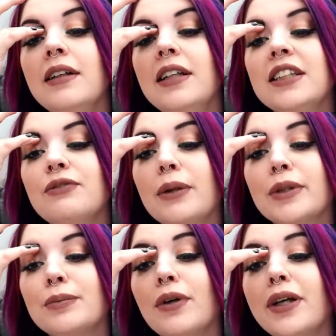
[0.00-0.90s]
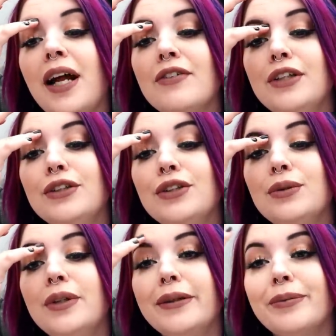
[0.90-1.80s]
his family's probably gonna have an
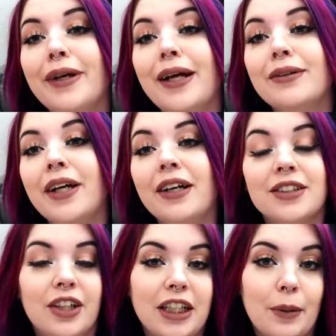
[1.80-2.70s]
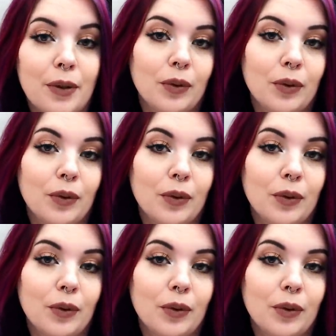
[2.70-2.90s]
issue with, but I don't care. It's already up there.